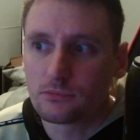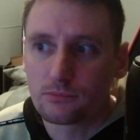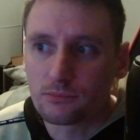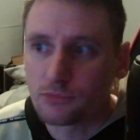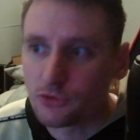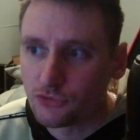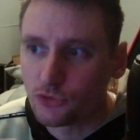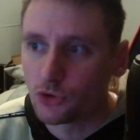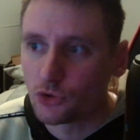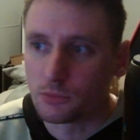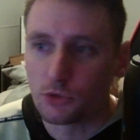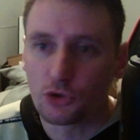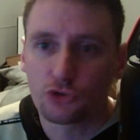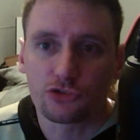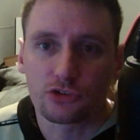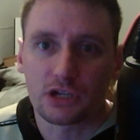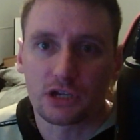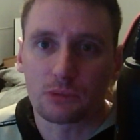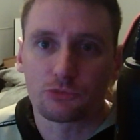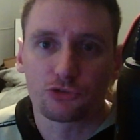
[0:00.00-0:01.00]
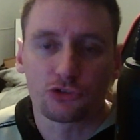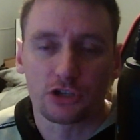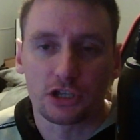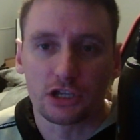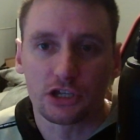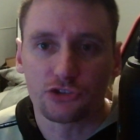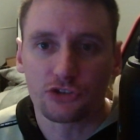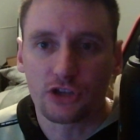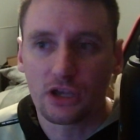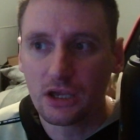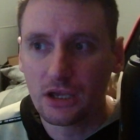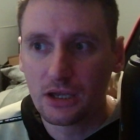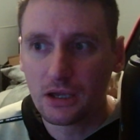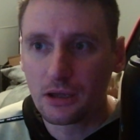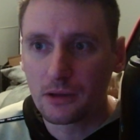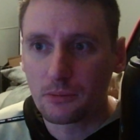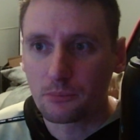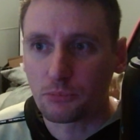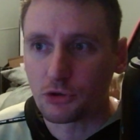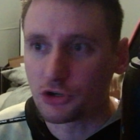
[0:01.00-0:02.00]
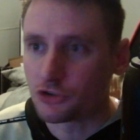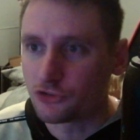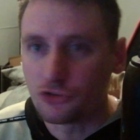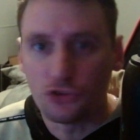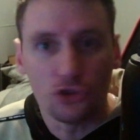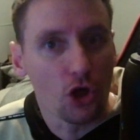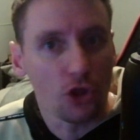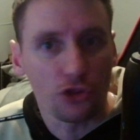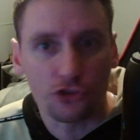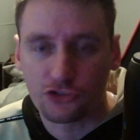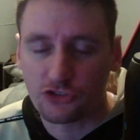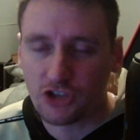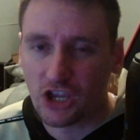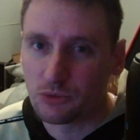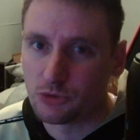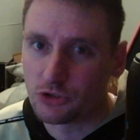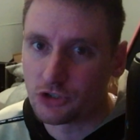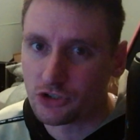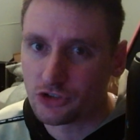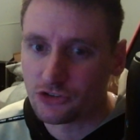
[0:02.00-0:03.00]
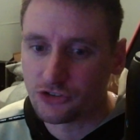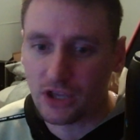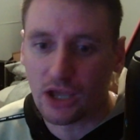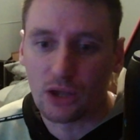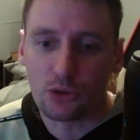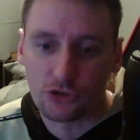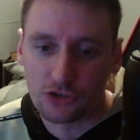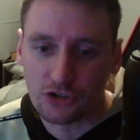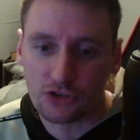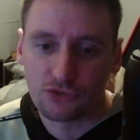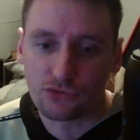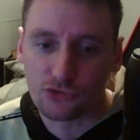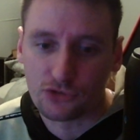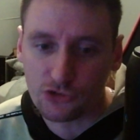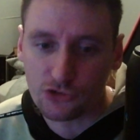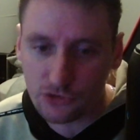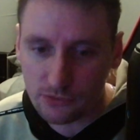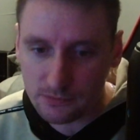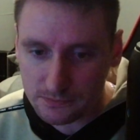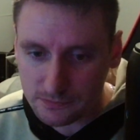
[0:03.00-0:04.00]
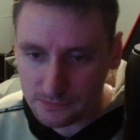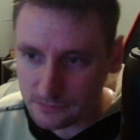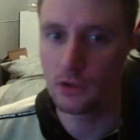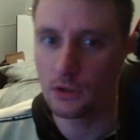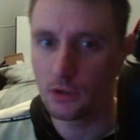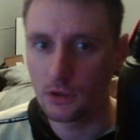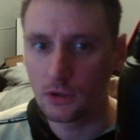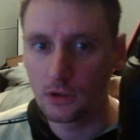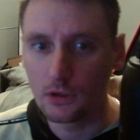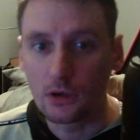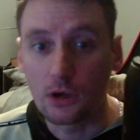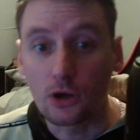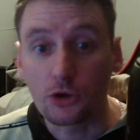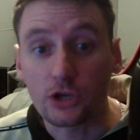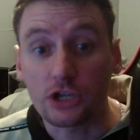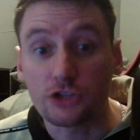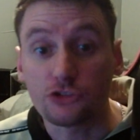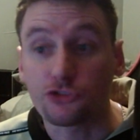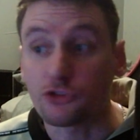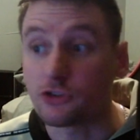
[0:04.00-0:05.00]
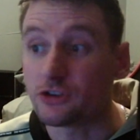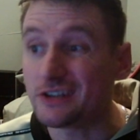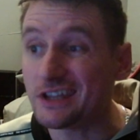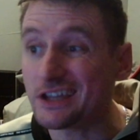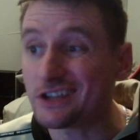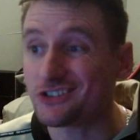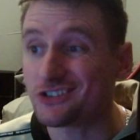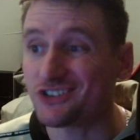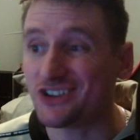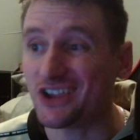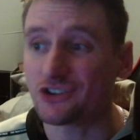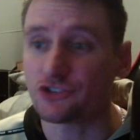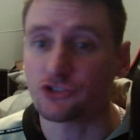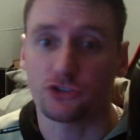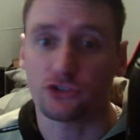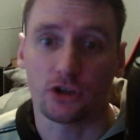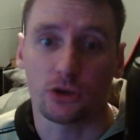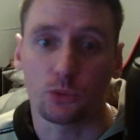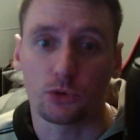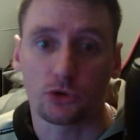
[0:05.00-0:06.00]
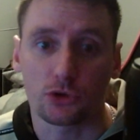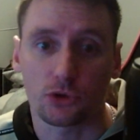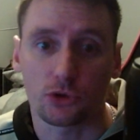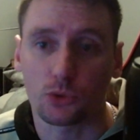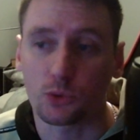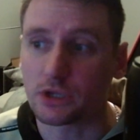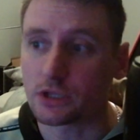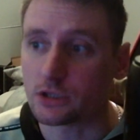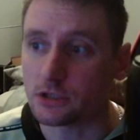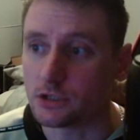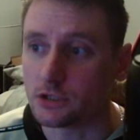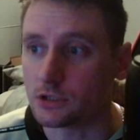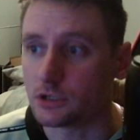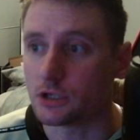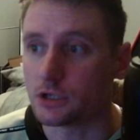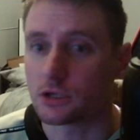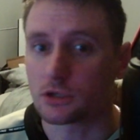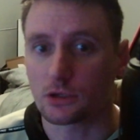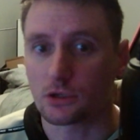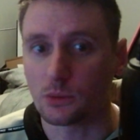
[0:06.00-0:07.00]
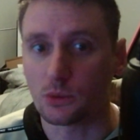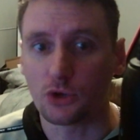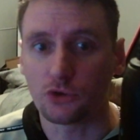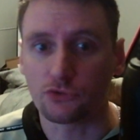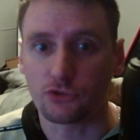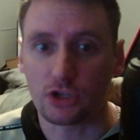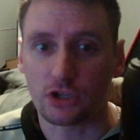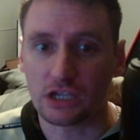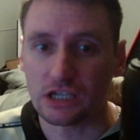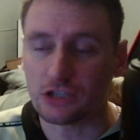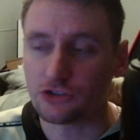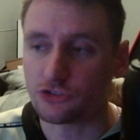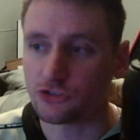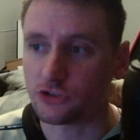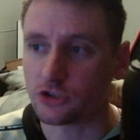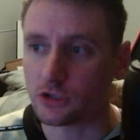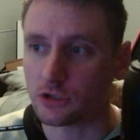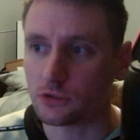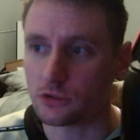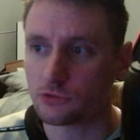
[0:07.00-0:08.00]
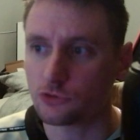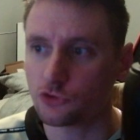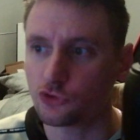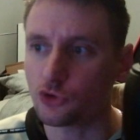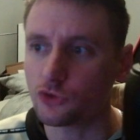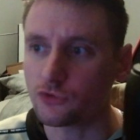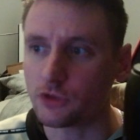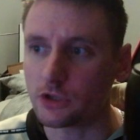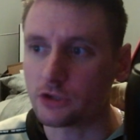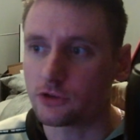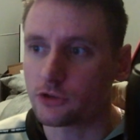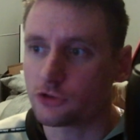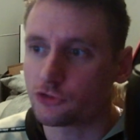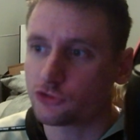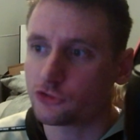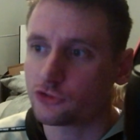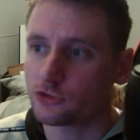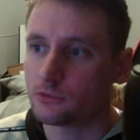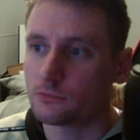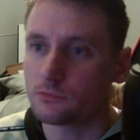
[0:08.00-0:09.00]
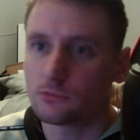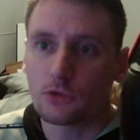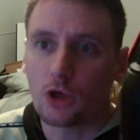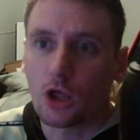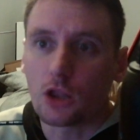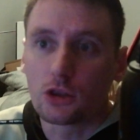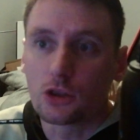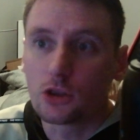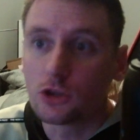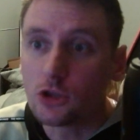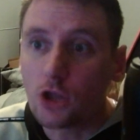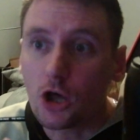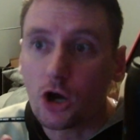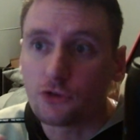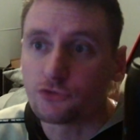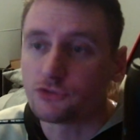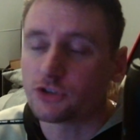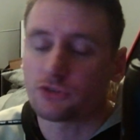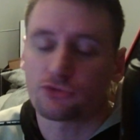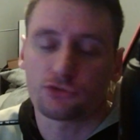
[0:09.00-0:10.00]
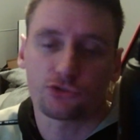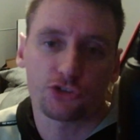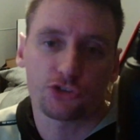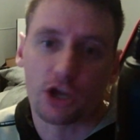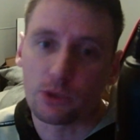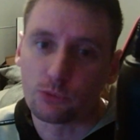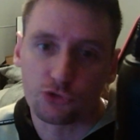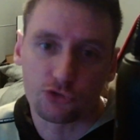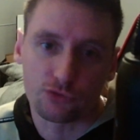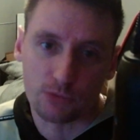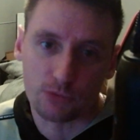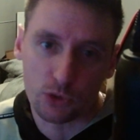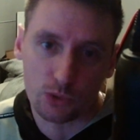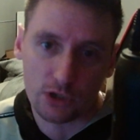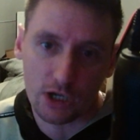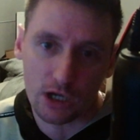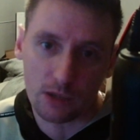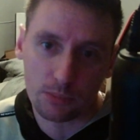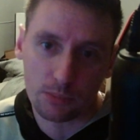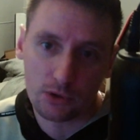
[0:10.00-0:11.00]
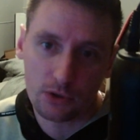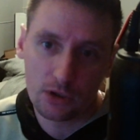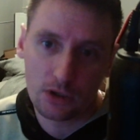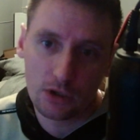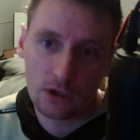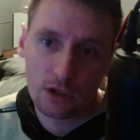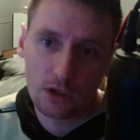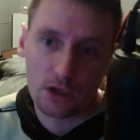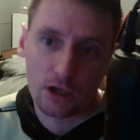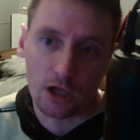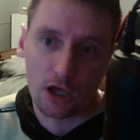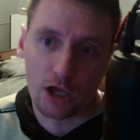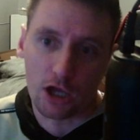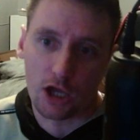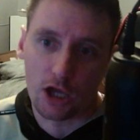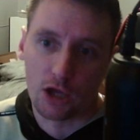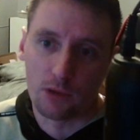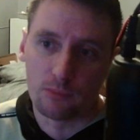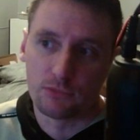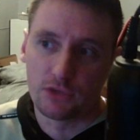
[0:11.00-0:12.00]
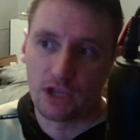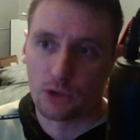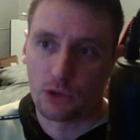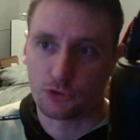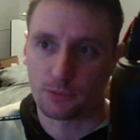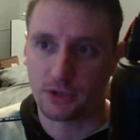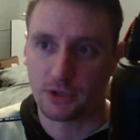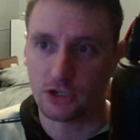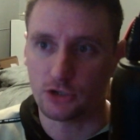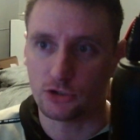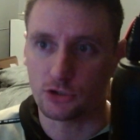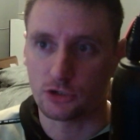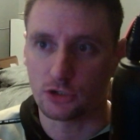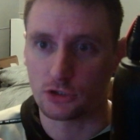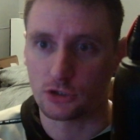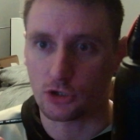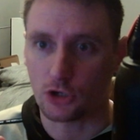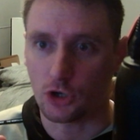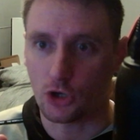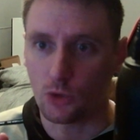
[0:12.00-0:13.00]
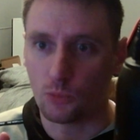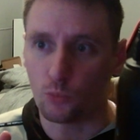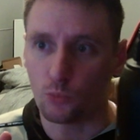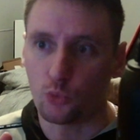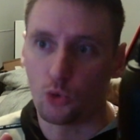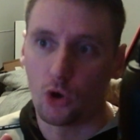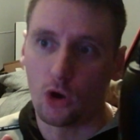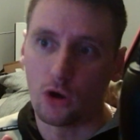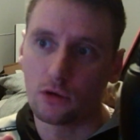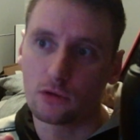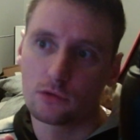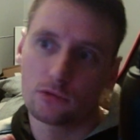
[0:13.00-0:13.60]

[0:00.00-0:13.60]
before the motion capture days, but it's not the same, and you can tell the difference. Okay, so the next section I want to quickly go over is there's a lot of different types of mocap. Now, depending on what